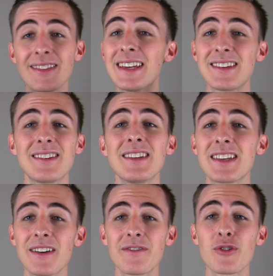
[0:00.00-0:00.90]
this is the
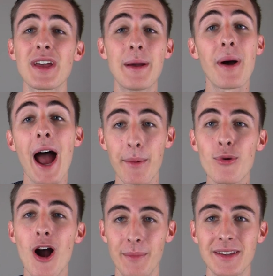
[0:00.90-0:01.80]
gift for them, I
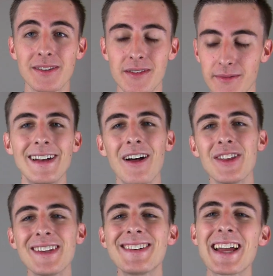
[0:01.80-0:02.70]
promise. Now
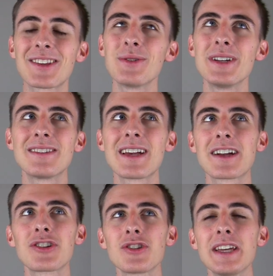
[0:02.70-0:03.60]
this next one is
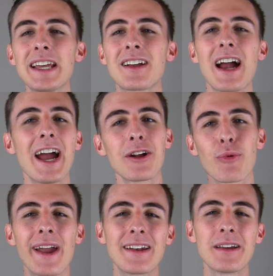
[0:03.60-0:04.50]
actually kind of
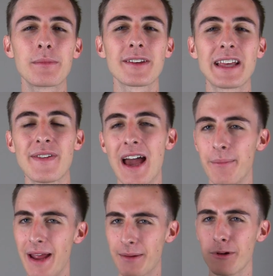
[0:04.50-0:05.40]
random because I've
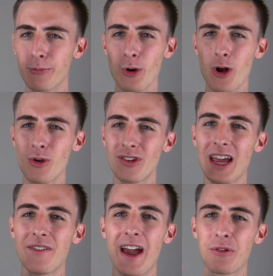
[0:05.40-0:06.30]
had MacBook Pros,
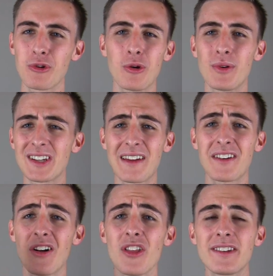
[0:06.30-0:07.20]
I've had Roombas, I've
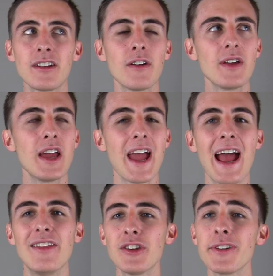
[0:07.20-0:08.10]
had all that stuff,
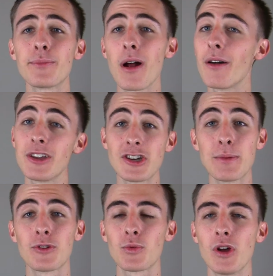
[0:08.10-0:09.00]
and this one's probably the
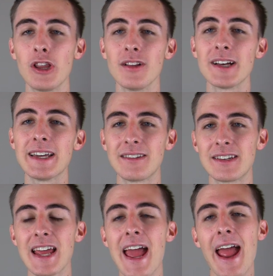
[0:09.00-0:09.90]
cheapest one on the
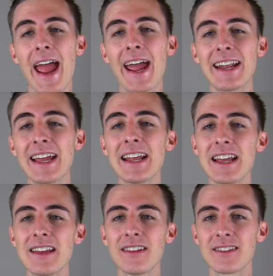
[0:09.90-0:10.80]
list, and it
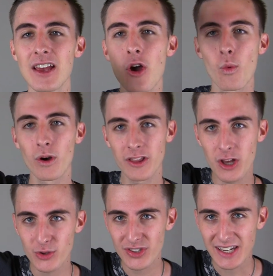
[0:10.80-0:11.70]
is one of
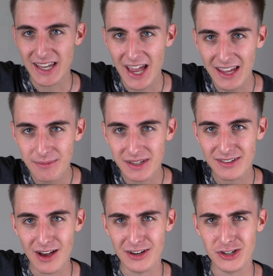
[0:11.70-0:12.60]
those like head
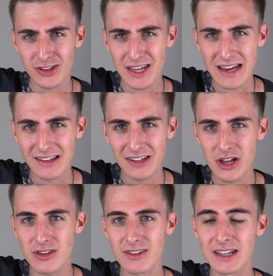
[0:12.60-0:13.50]
massager things that
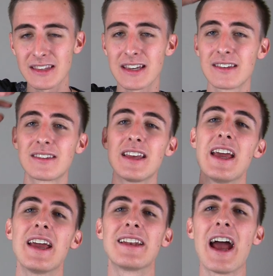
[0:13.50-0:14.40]
goes like this.
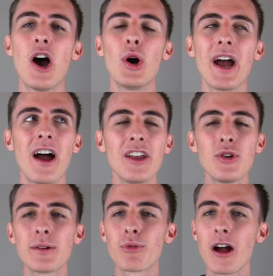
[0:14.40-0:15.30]
Now
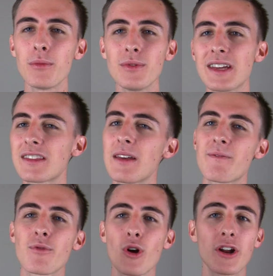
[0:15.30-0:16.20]
you can probably get
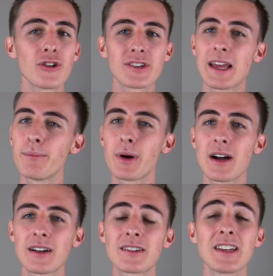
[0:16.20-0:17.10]
them for under ten
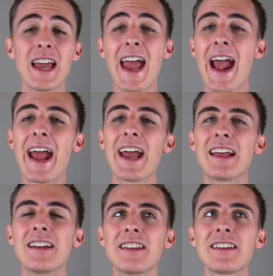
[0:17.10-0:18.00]
bucks,
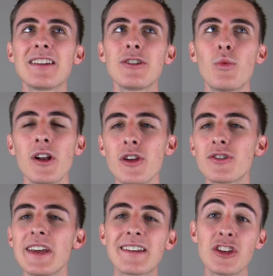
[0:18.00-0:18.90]
and this is one of
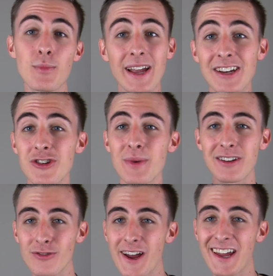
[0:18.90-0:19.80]
those things that you might get your
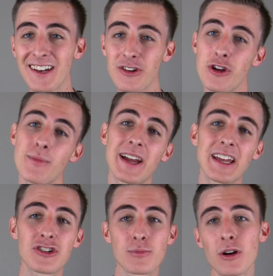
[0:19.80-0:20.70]
best friend or you might
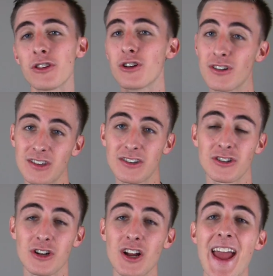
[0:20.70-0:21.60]
get your brother or
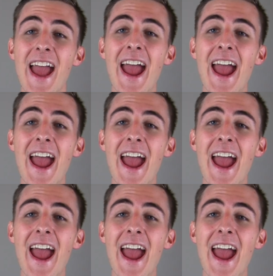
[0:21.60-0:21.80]
sister,